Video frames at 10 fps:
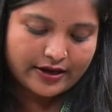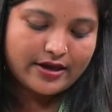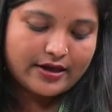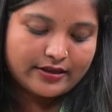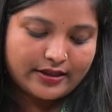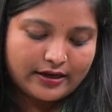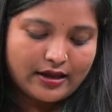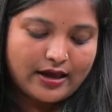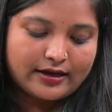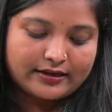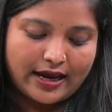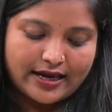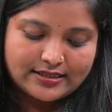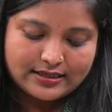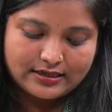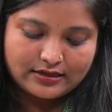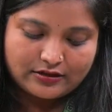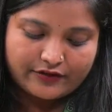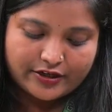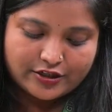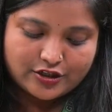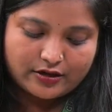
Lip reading: Then crisis intervention,